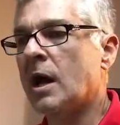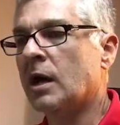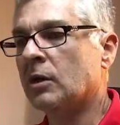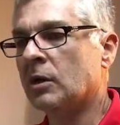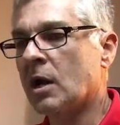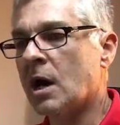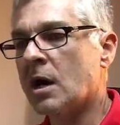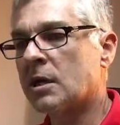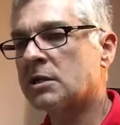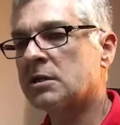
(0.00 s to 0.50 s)

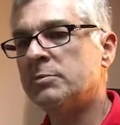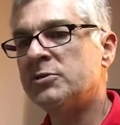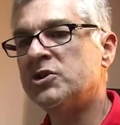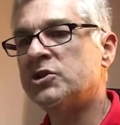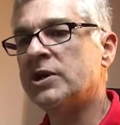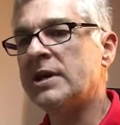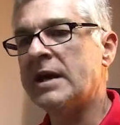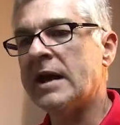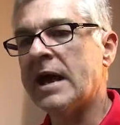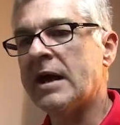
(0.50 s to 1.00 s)
lock the
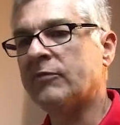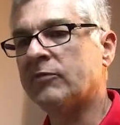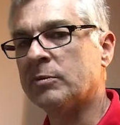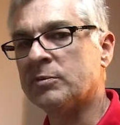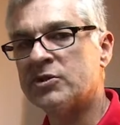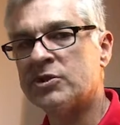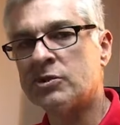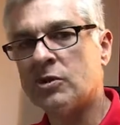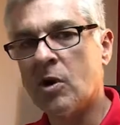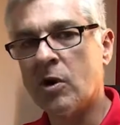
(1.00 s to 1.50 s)
machine out from
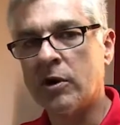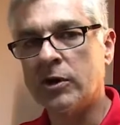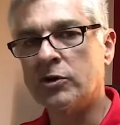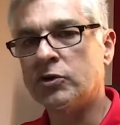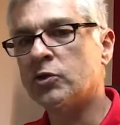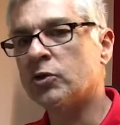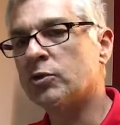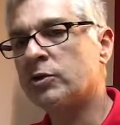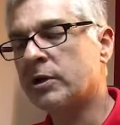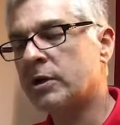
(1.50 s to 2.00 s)
starting
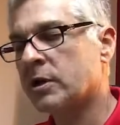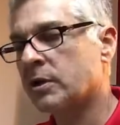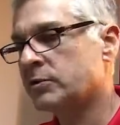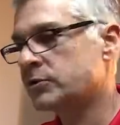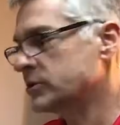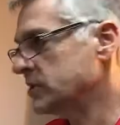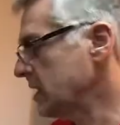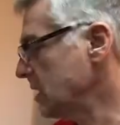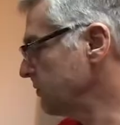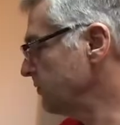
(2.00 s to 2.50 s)
during the
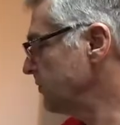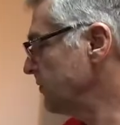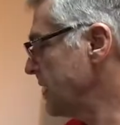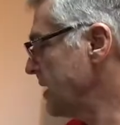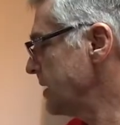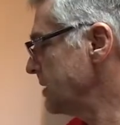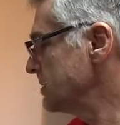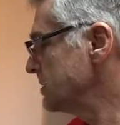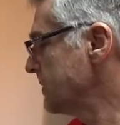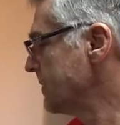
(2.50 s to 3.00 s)
coast down
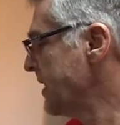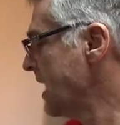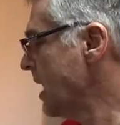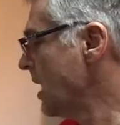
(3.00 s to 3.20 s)
phase.